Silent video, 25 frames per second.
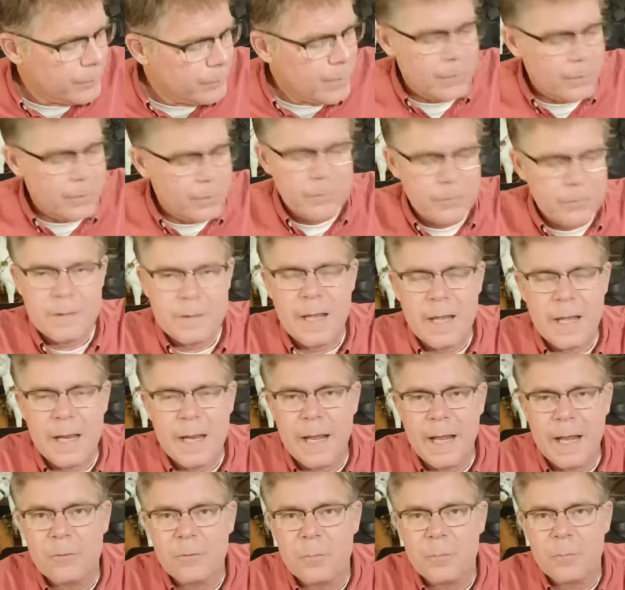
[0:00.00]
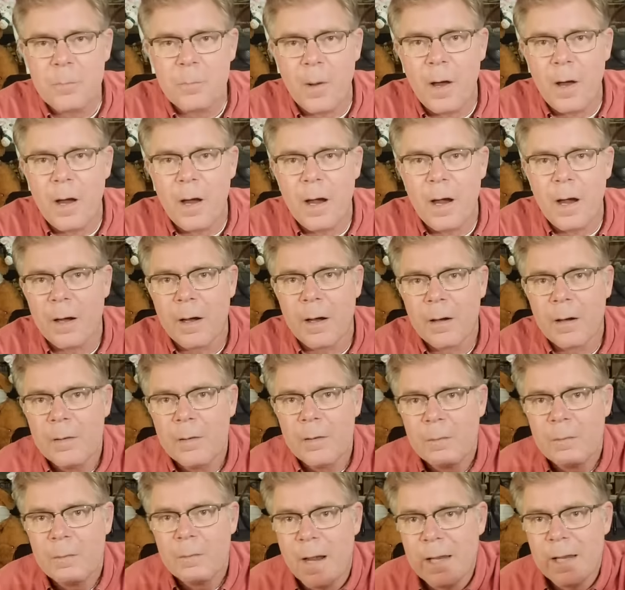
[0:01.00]
Here's a 10 ounce bar
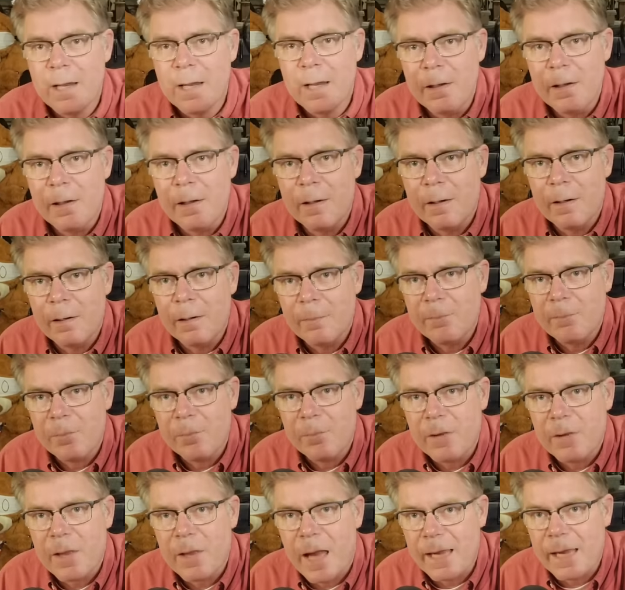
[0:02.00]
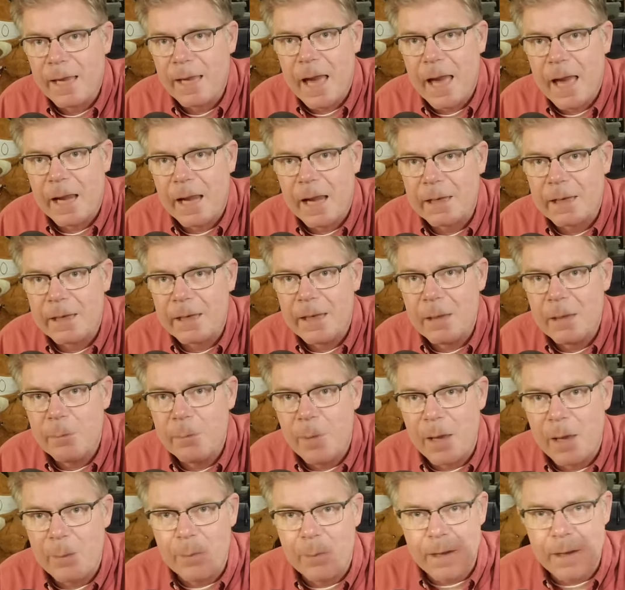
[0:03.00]
right here. I got it in
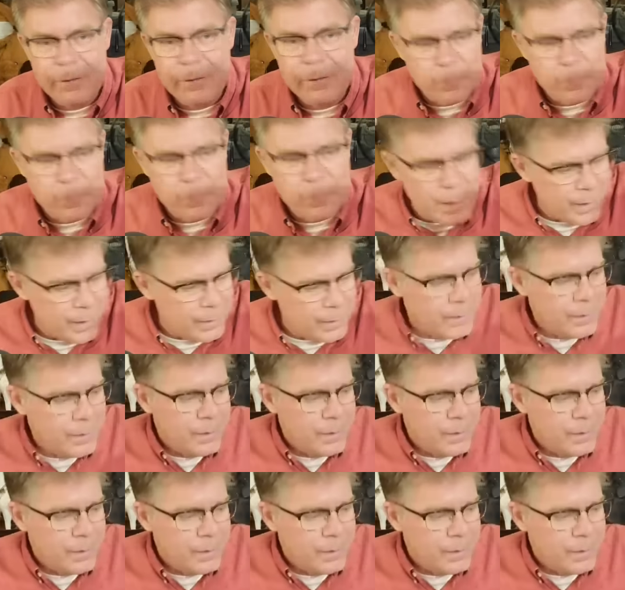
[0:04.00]
my basement.